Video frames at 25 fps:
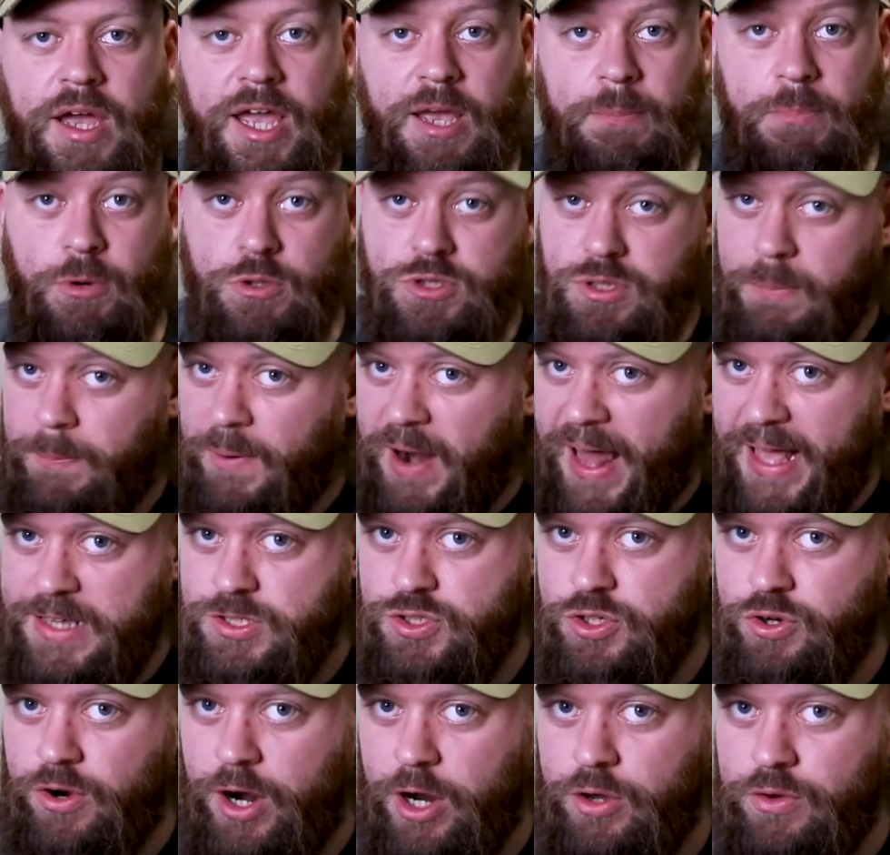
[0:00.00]
It puts a
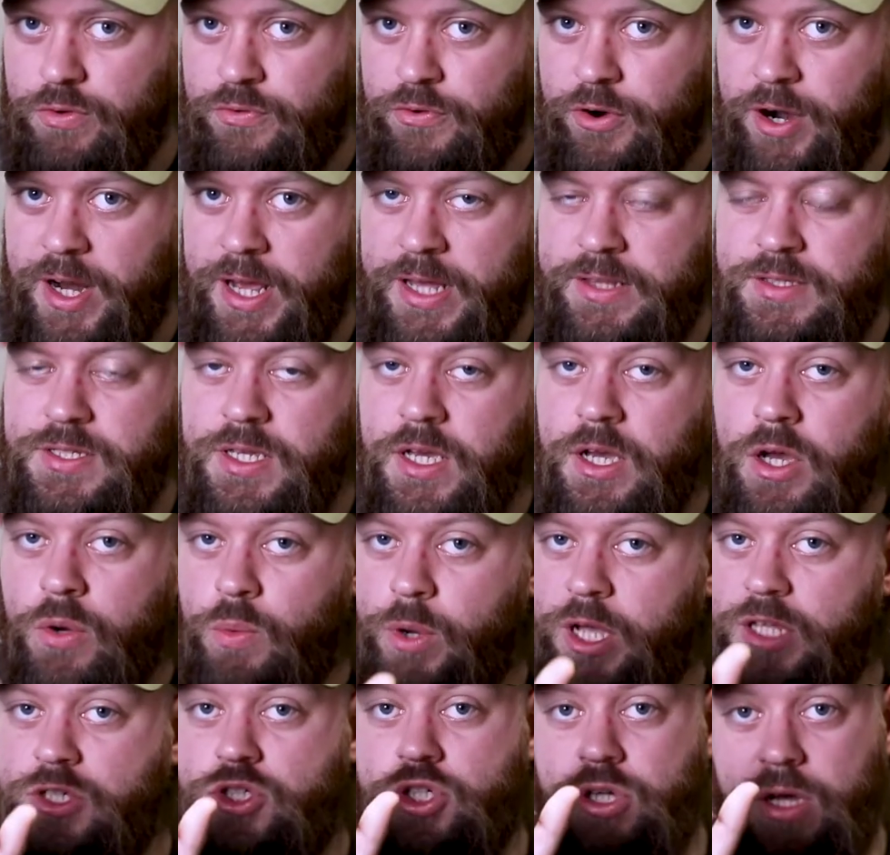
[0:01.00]
plaster over it,
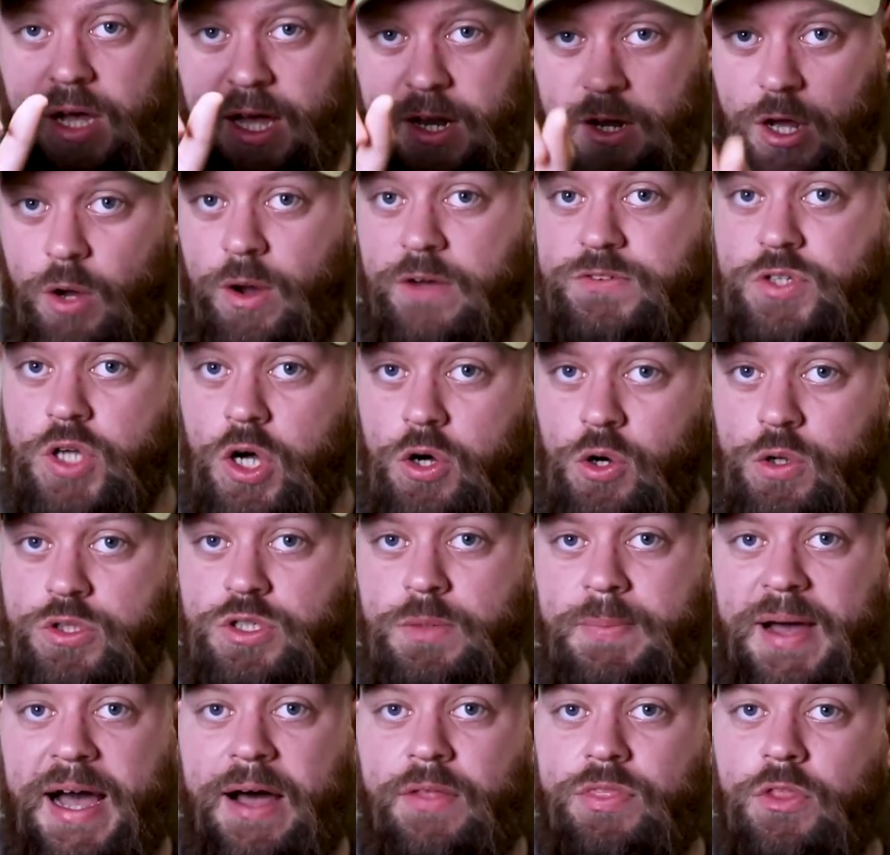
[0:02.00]
which I know I've
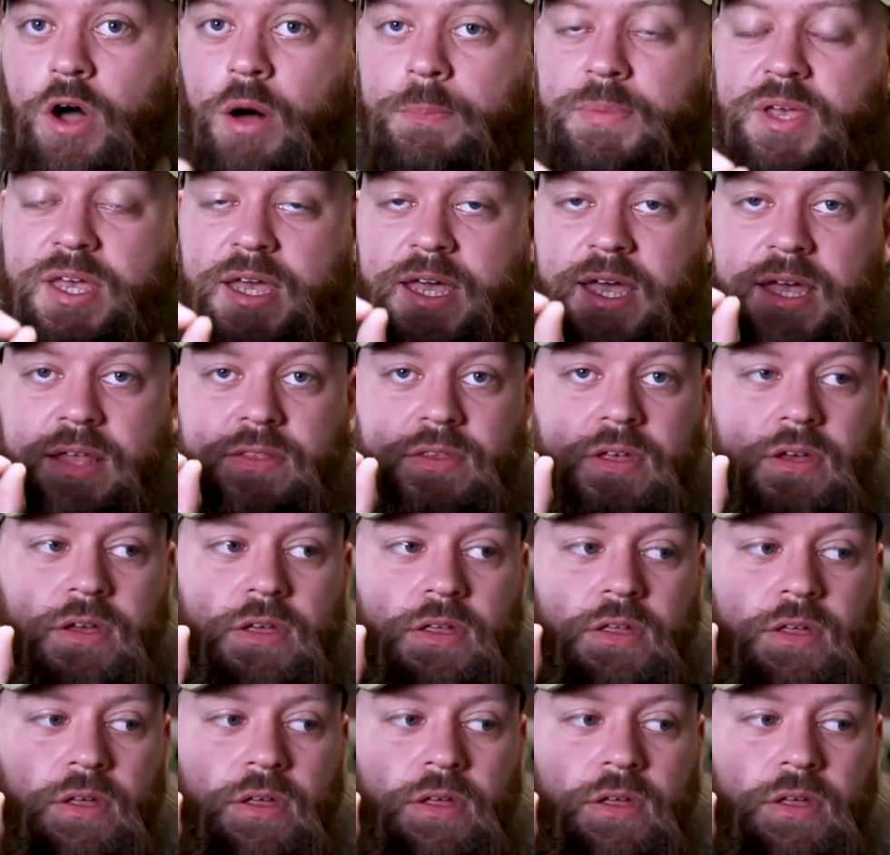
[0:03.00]
talked about not being